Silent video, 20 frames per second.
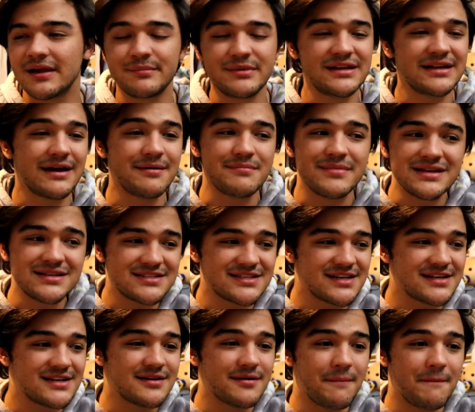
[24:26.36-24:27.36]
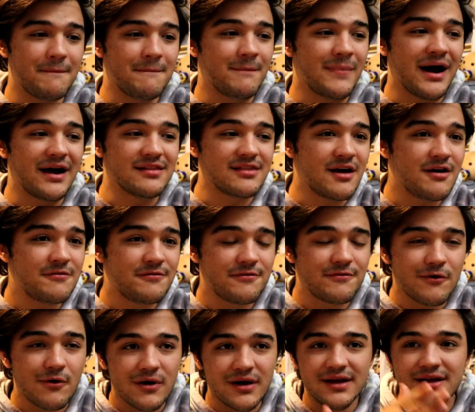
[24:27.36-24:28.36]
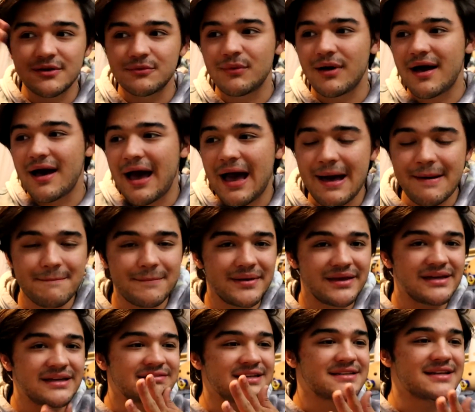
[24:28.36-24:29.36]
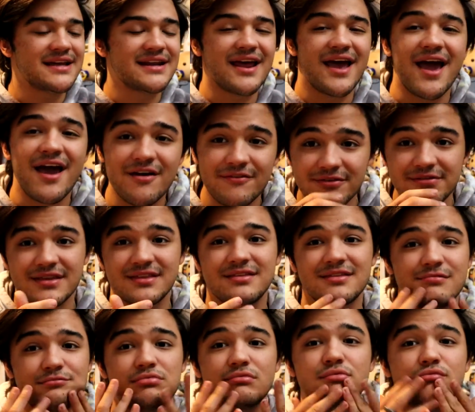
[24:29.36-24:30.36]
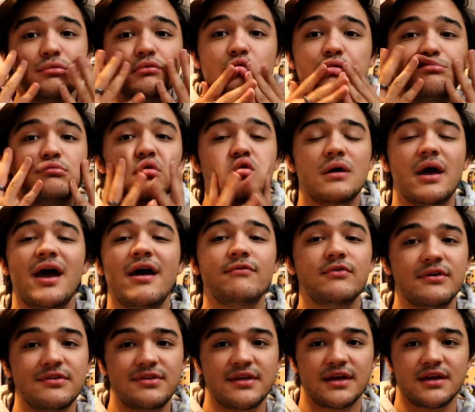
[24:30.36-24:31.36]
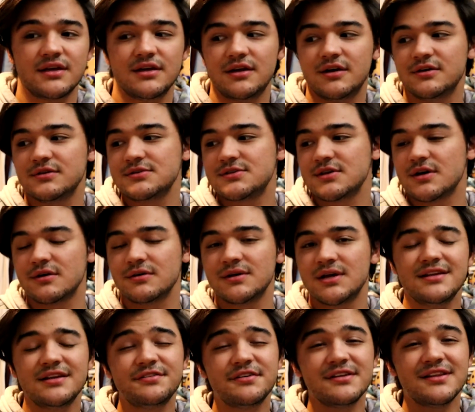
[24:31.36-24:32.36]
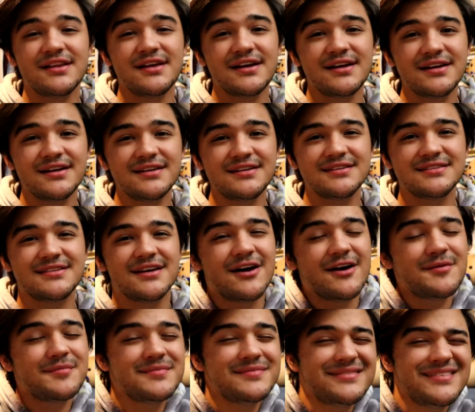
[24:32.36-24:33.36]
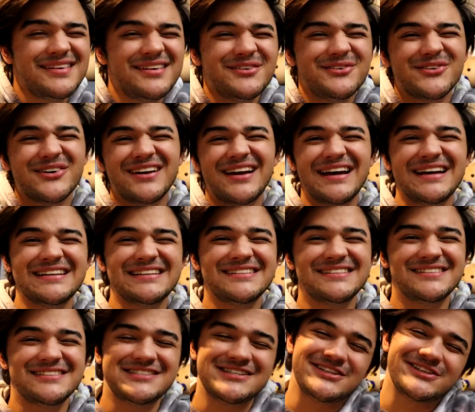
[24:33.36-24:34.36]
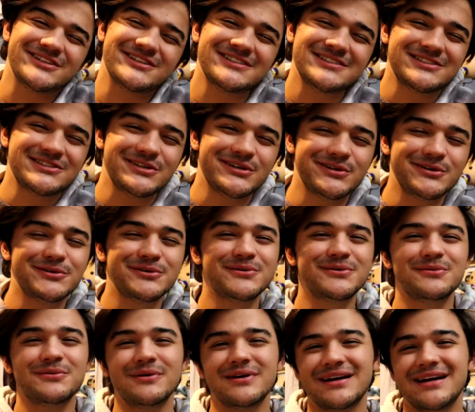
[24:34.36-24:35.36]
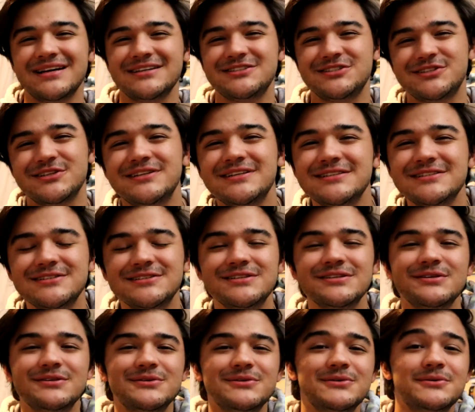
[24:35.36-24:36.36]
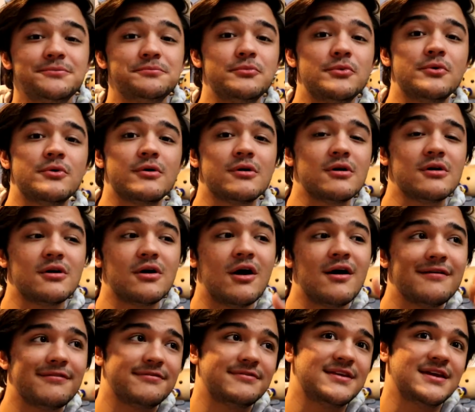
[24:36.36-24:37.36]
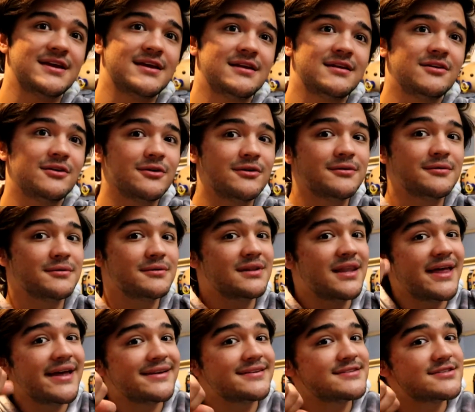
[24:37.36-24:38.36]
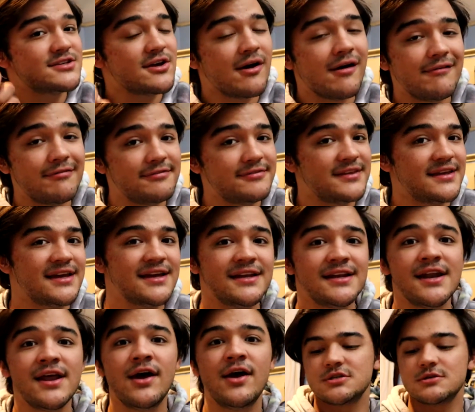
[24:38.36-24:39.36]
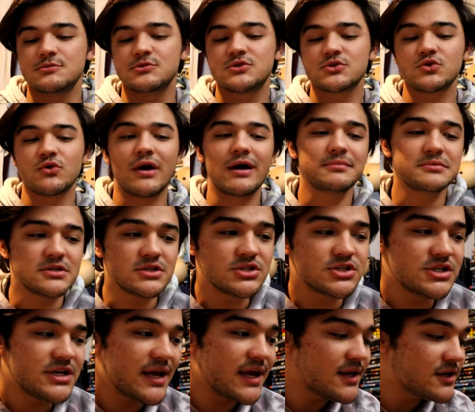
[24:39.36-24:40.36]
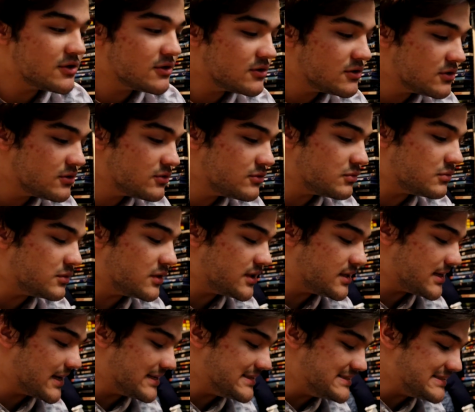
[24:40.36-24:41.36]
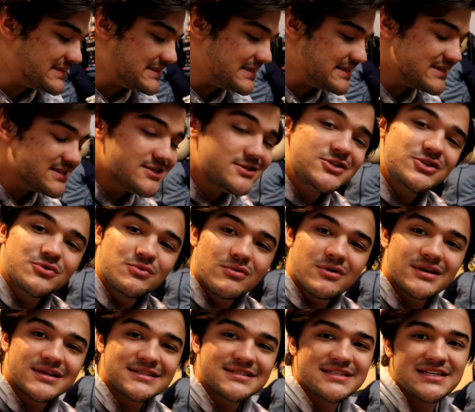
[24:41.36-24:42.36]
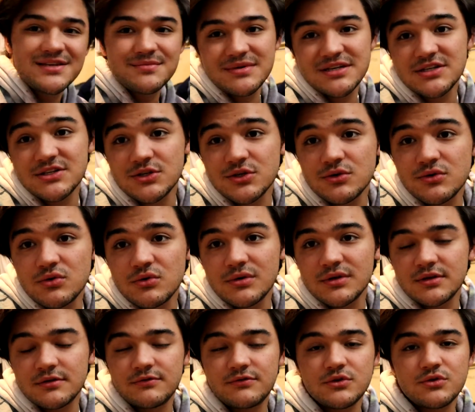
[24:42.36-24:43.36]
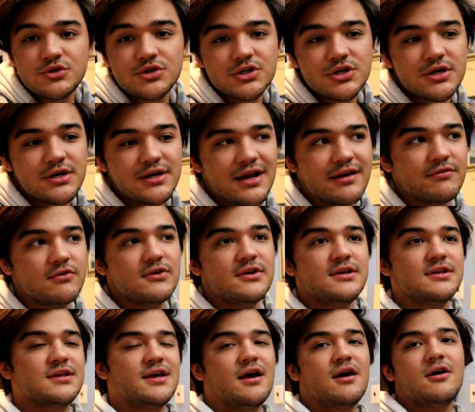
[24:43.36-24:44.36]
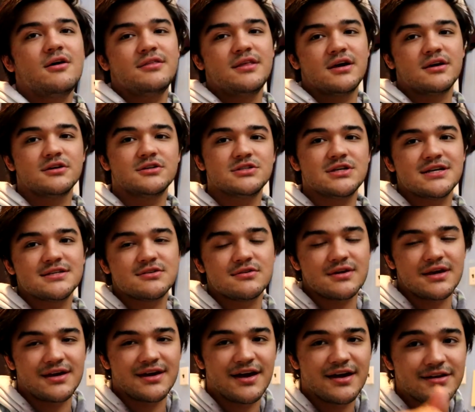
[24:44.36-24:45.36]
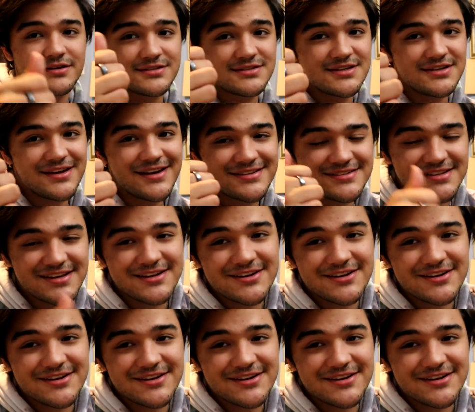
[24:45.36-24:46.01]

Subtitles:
I mean, I mentioned my love for it, what happened, and everything, you know? So leave a like, tell me what I should do, what I shouldn't do more often or less often. Subscribe to the channel, what ideas you want to see me do in the future, and all that good jazz. Okay, I'll see you guys